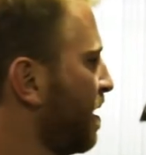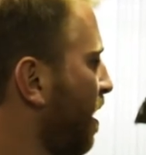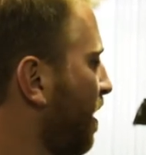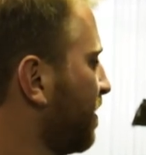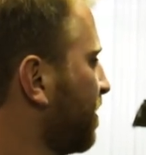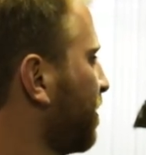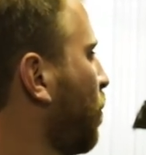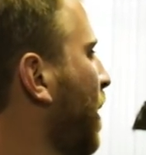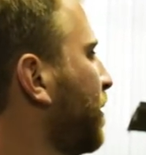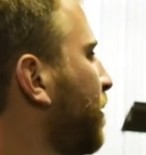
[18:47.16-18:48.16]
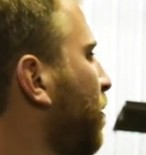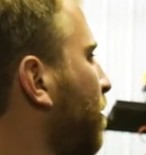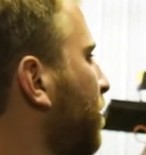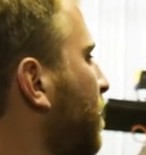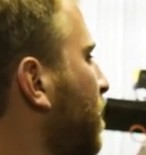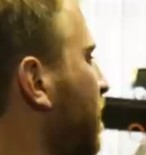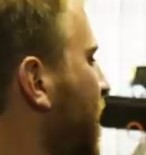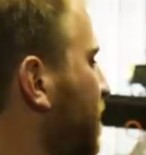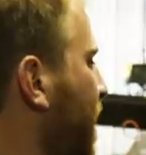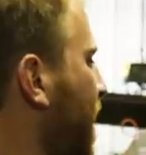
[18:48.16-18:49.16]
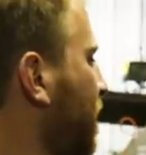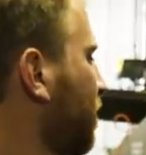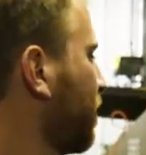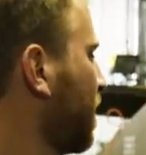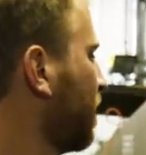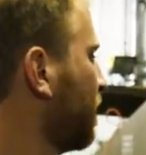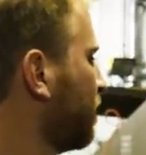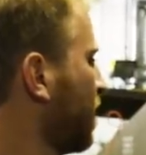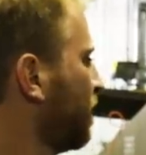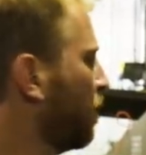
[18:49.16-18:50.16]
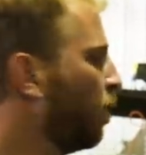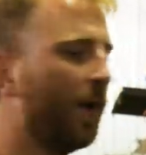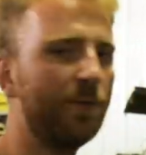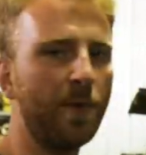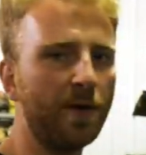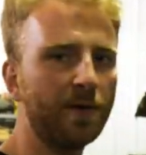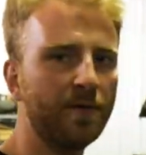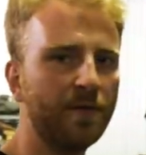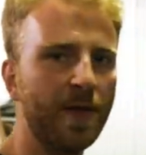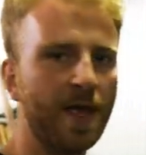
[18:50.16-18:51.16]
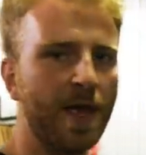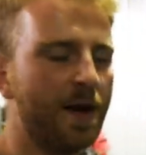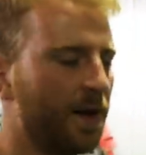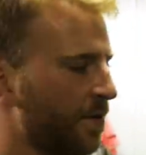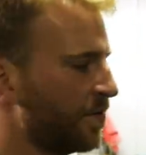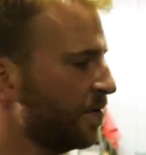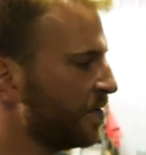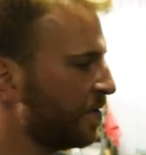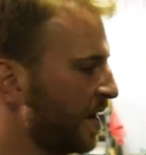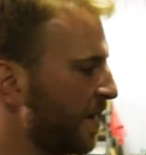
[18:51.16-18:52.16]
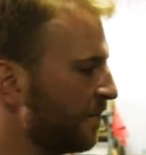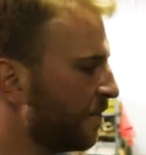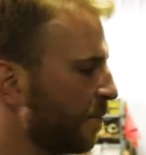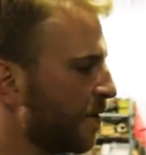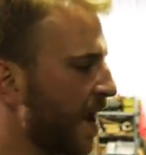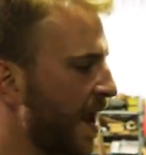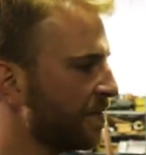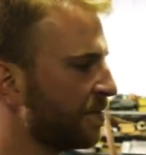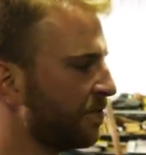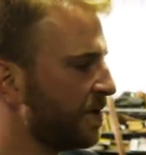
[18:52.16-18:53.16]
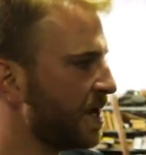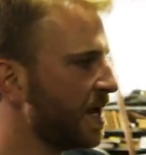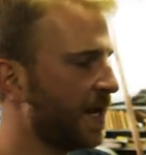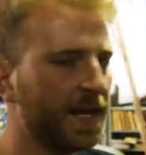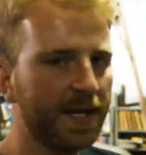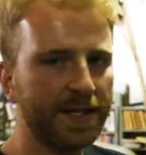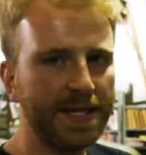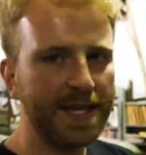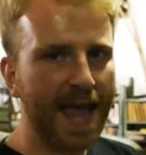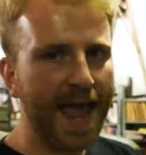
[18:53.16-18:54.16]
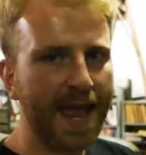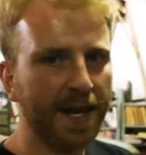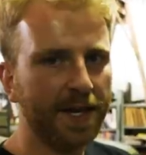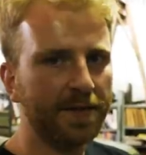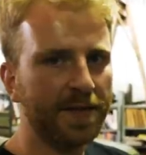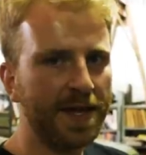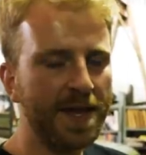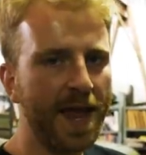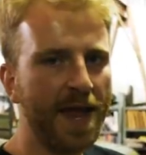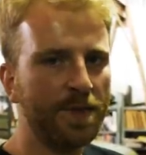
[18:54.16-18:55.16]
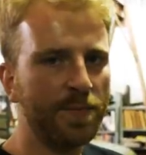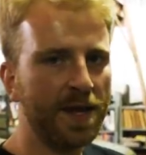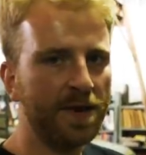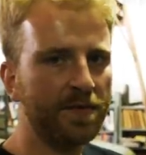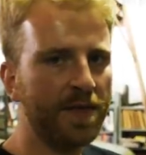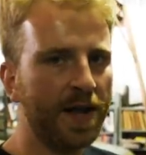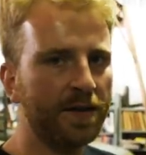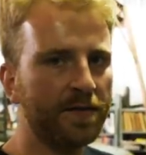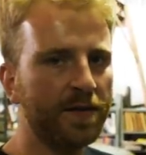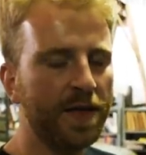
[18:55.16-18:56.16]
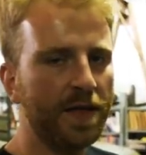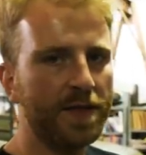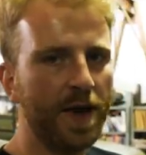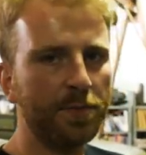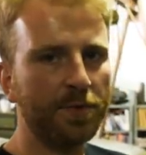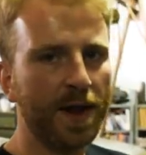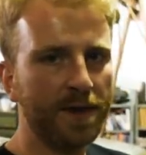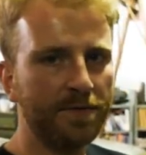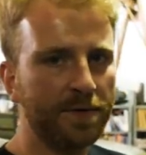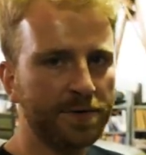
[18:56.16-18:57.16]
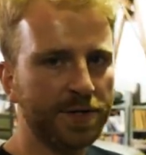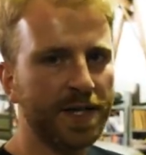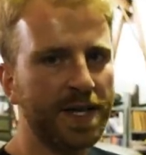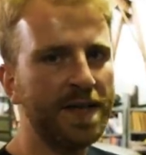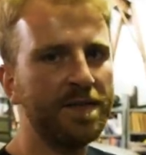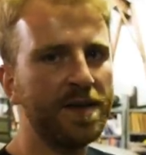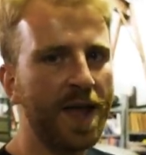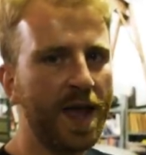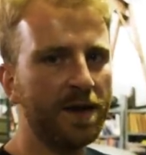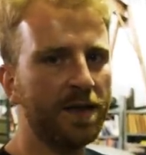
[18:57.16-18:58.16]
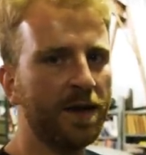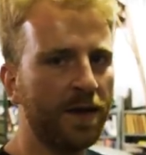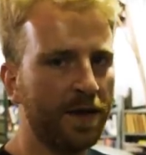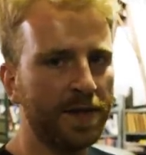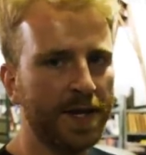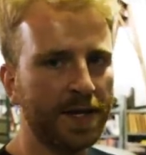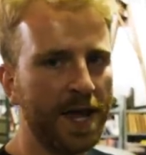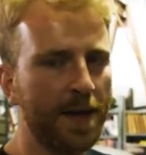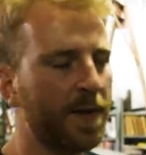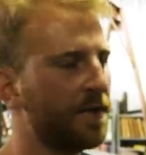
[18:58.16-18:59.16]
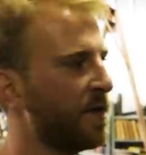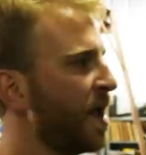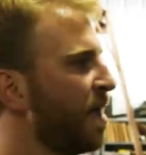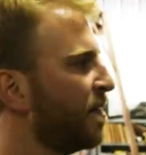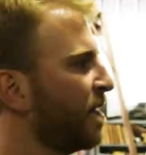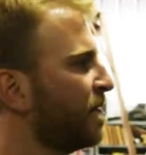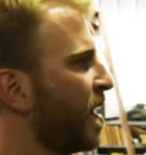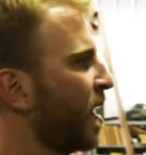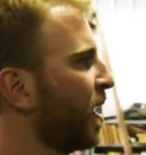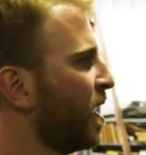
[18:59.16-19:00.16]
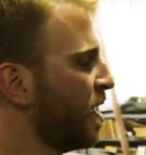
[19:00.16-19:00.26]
Uh, this is a welded hole, so it has the angles here and the weld marks. Uh, so this is an M four A three E eight. The E eight means that it's the upgraded version, the Easy Eight, uh, the nickname as they, as they say.